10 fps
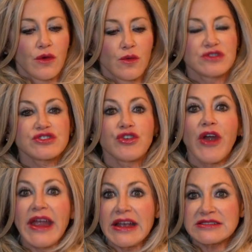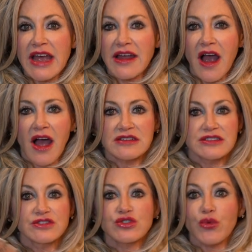which is your
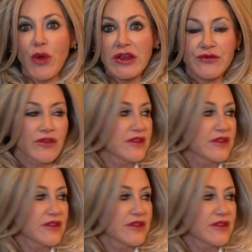antioxidants, great for